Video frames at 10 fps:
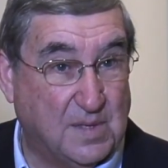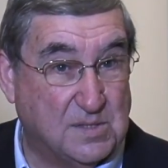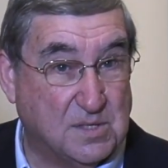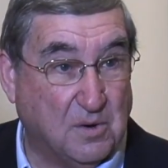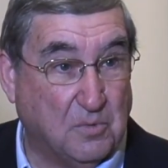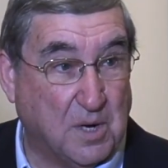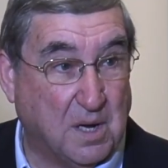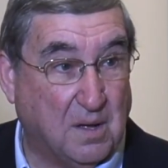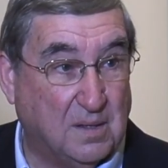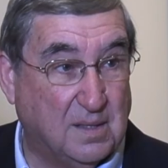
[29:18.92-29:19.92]
So do we
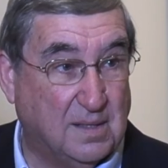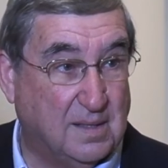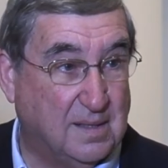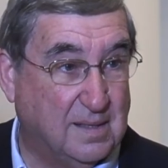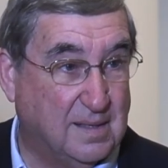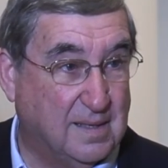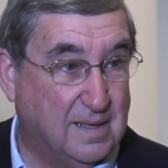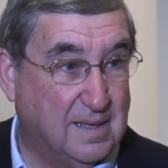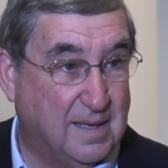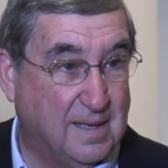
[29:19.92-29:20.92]
all.
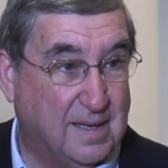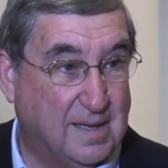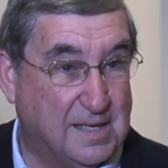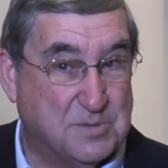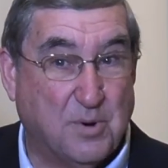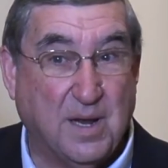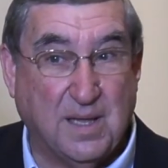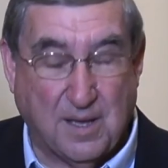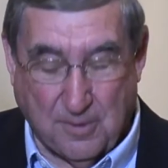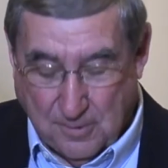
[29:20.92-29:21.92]
Let's pray
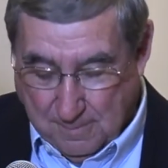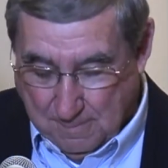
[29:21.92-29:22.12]
together.